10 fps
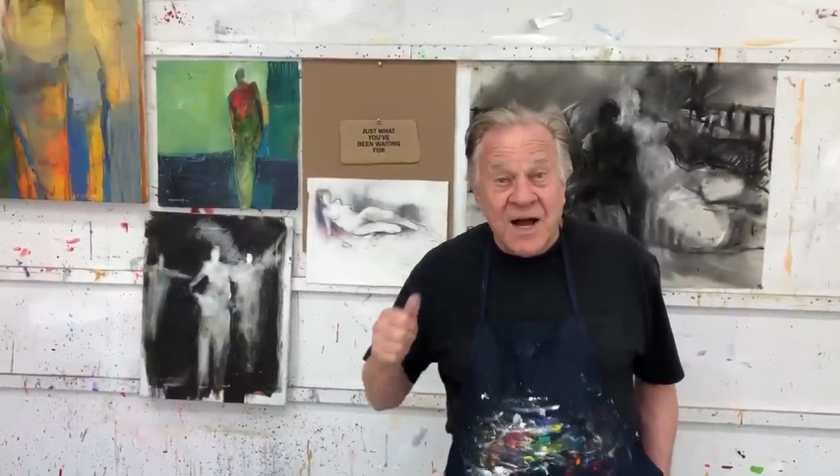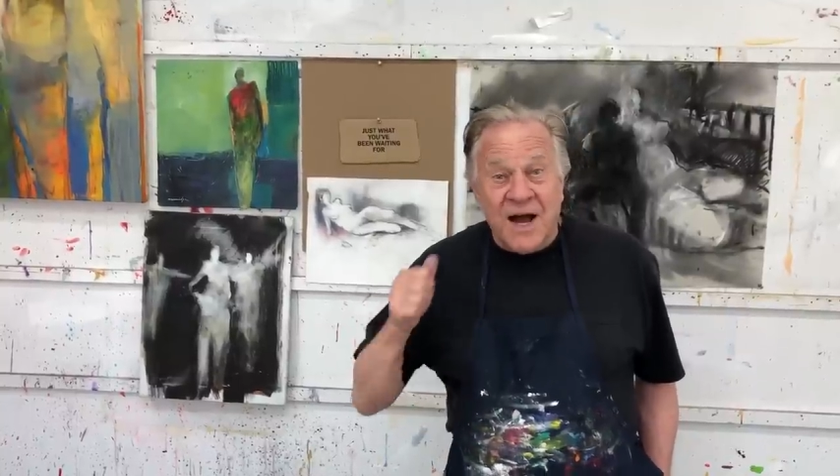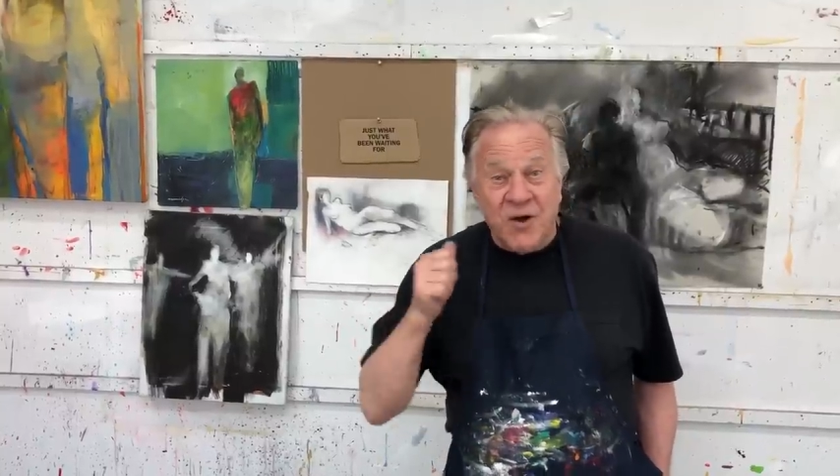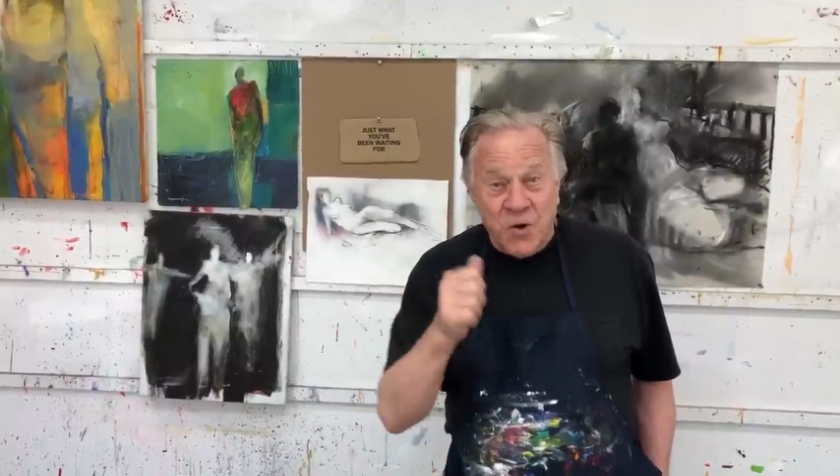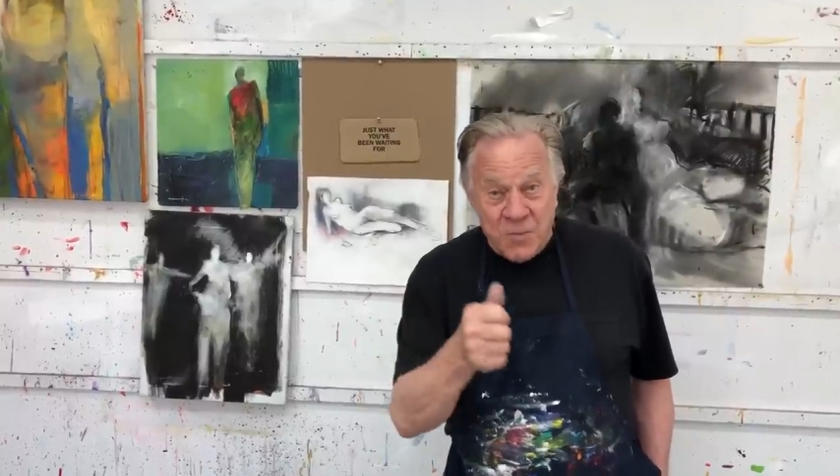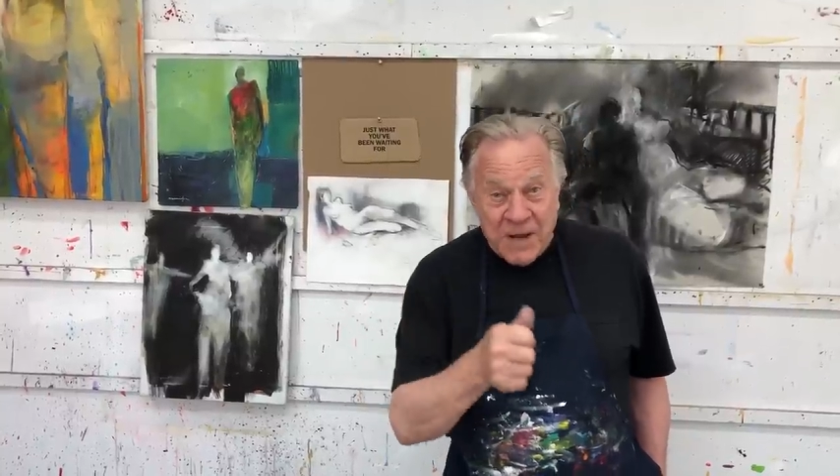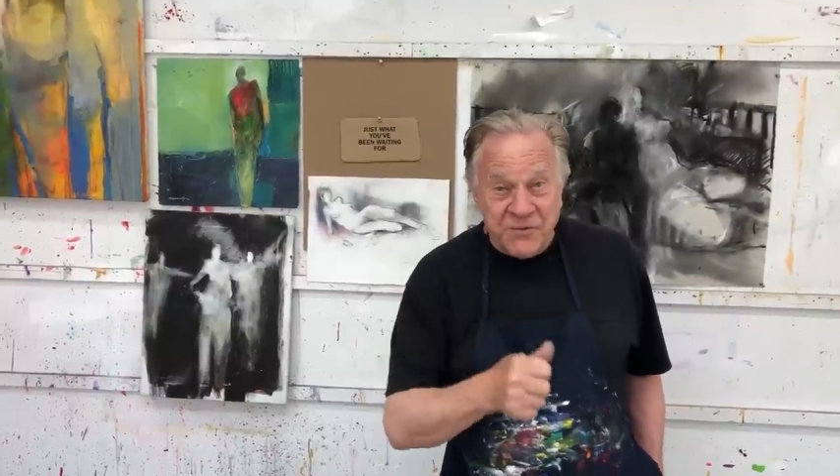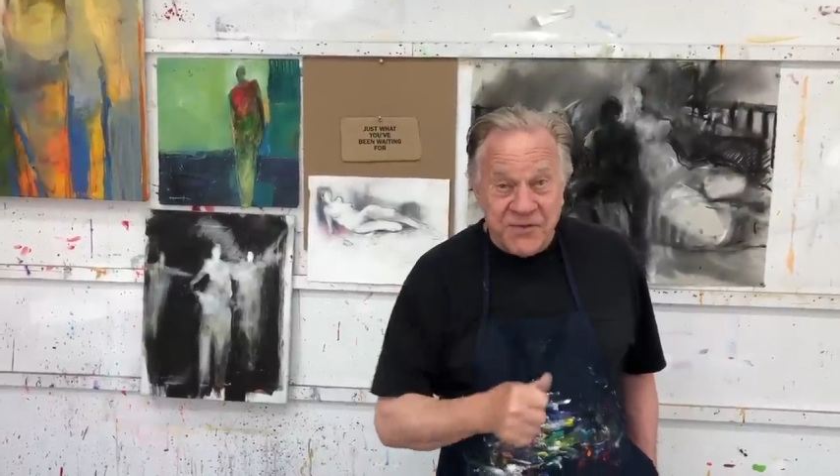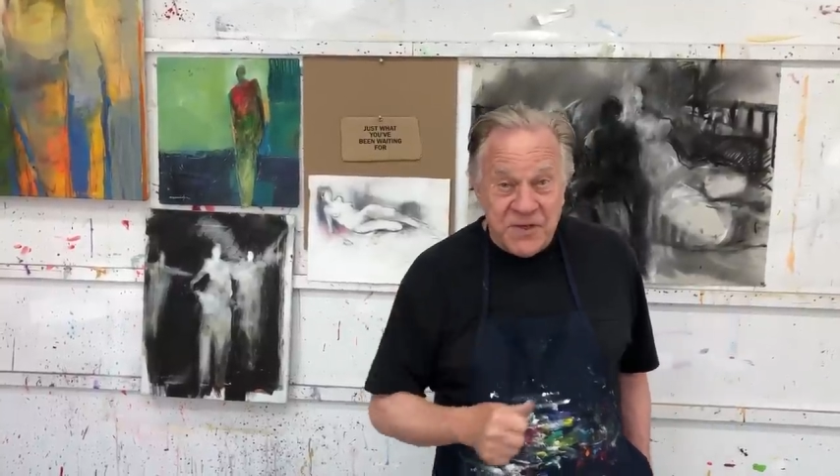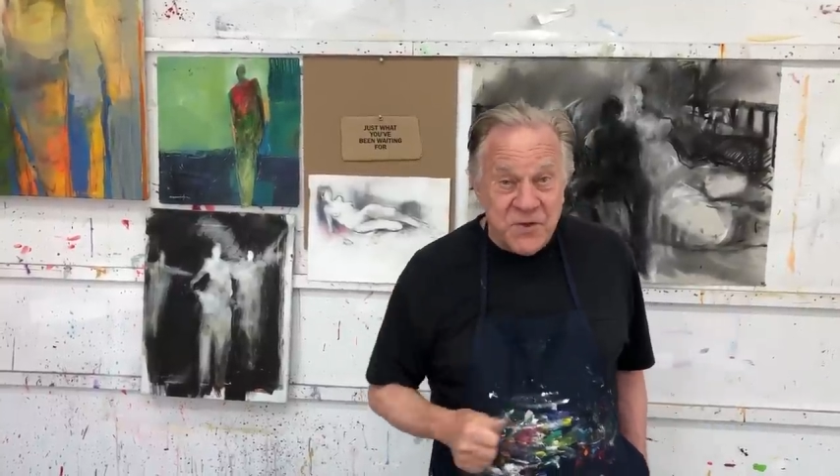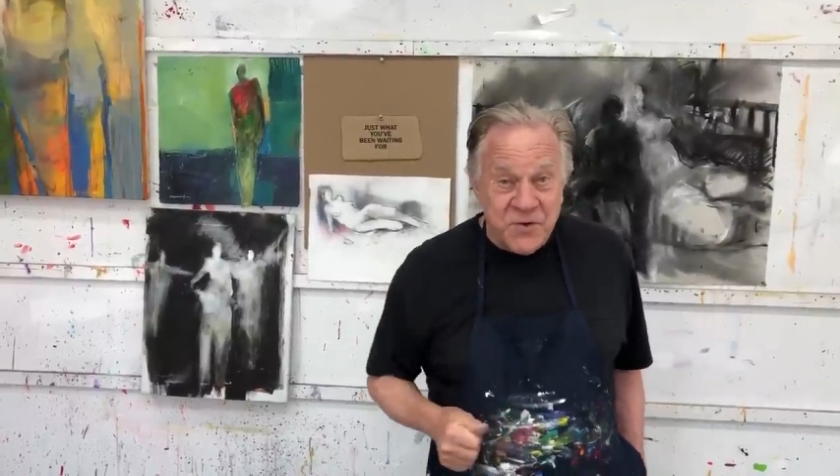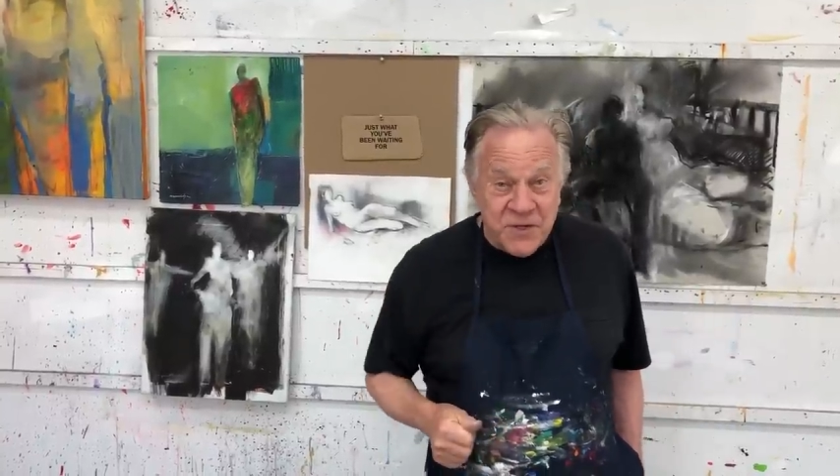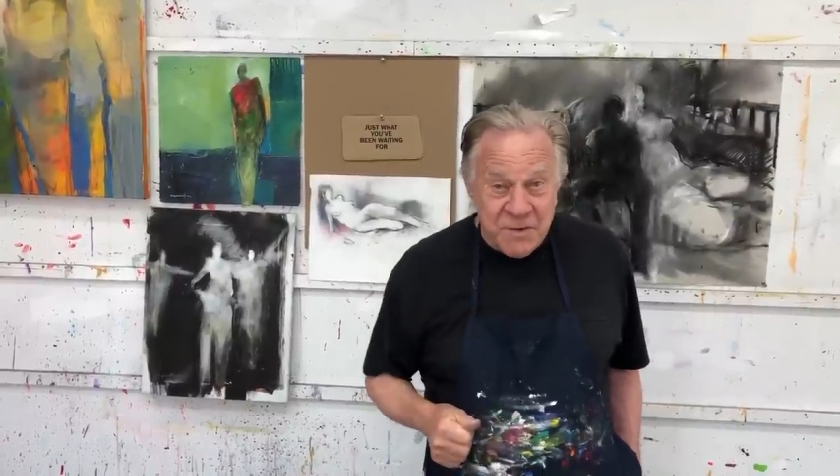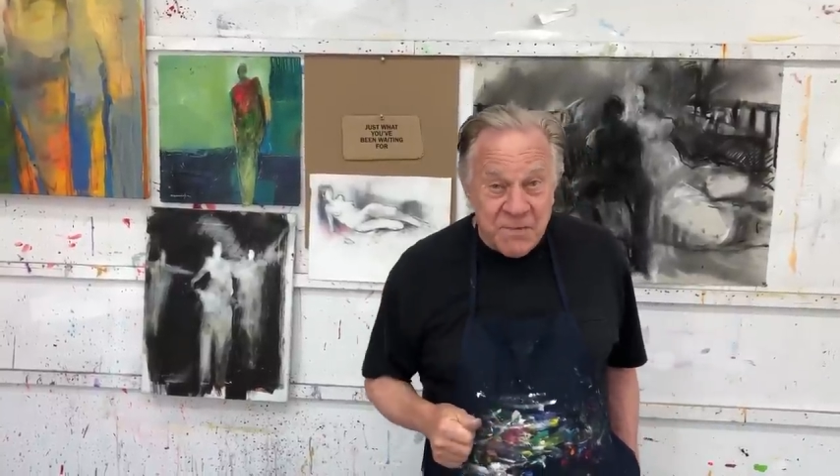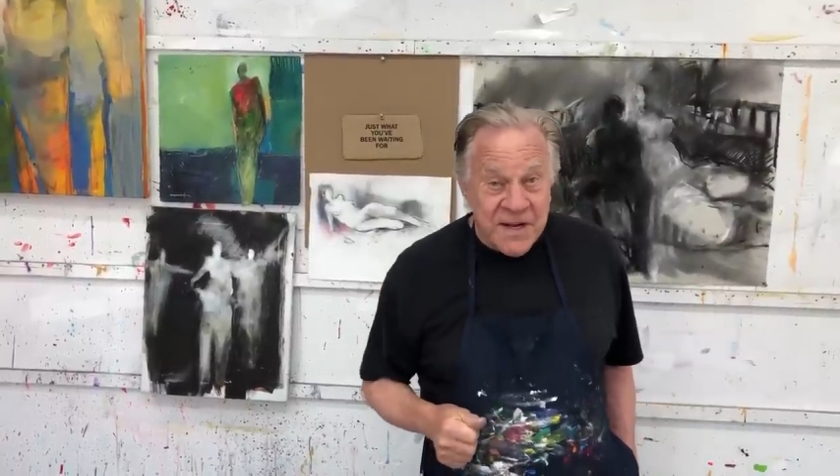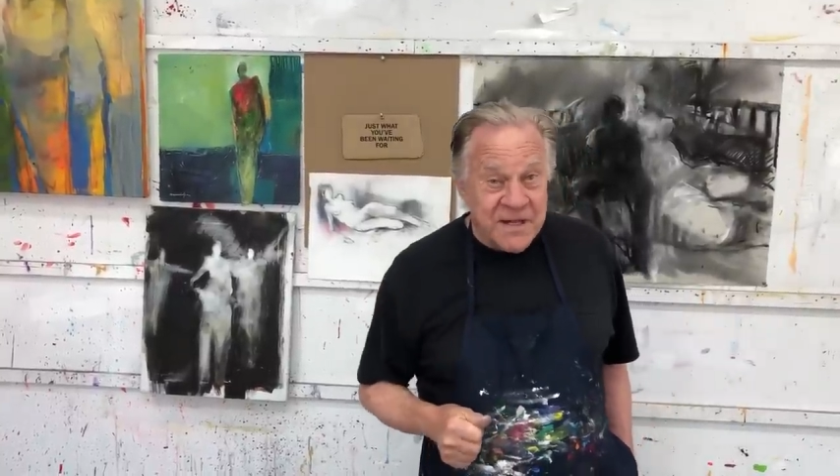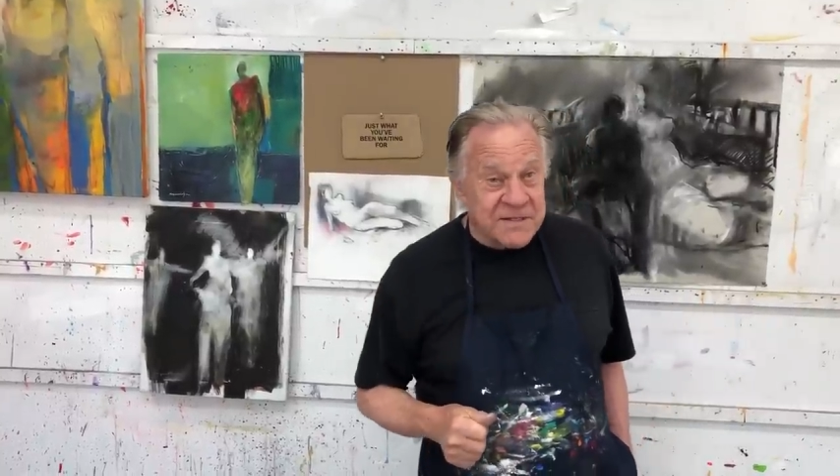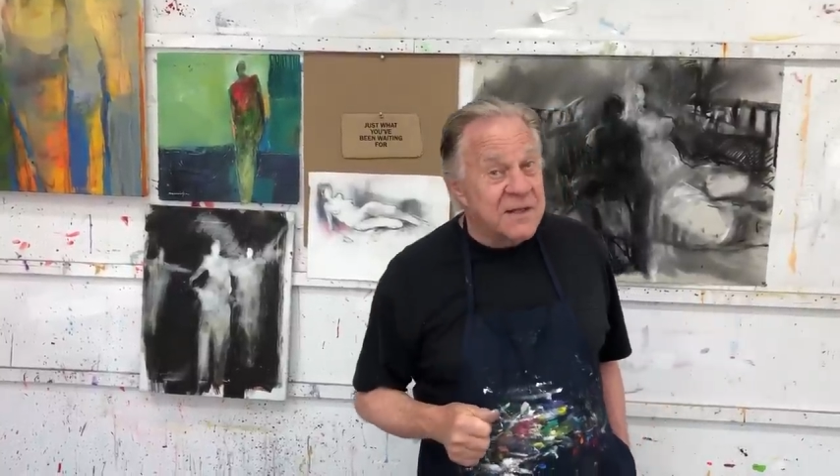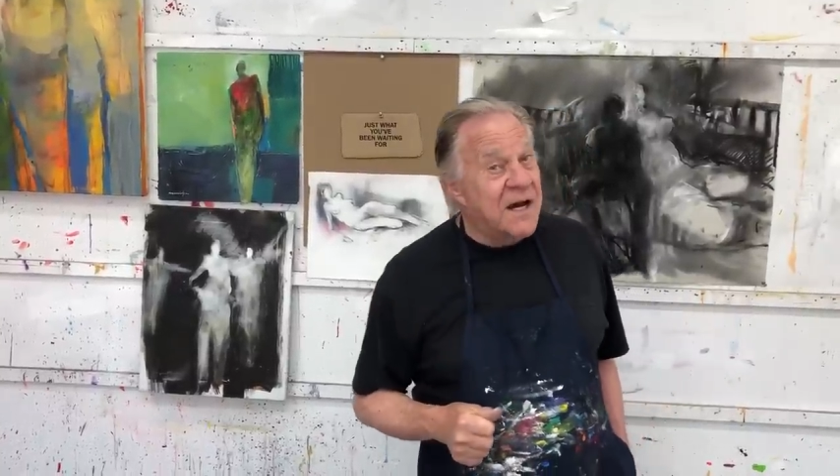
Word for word: I hope I'll see you in my next